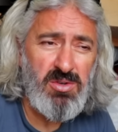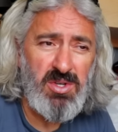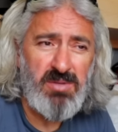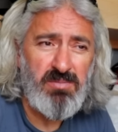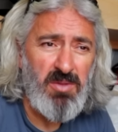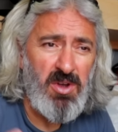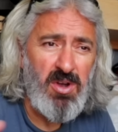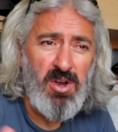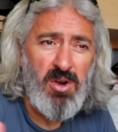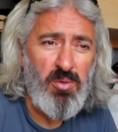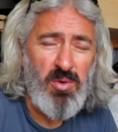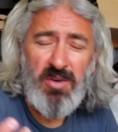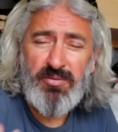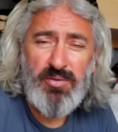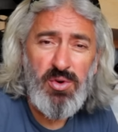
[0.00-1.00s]
that
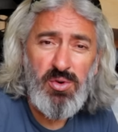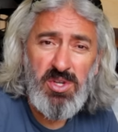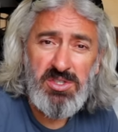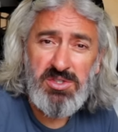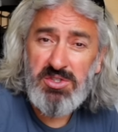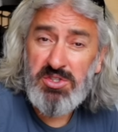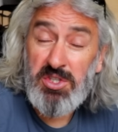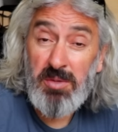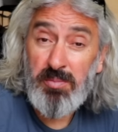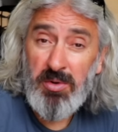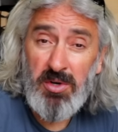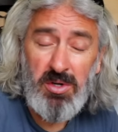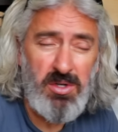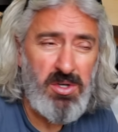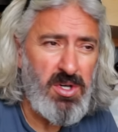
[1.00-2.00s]
where food is
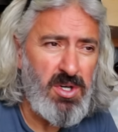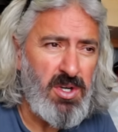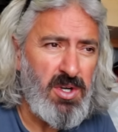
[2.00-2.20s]
cheaper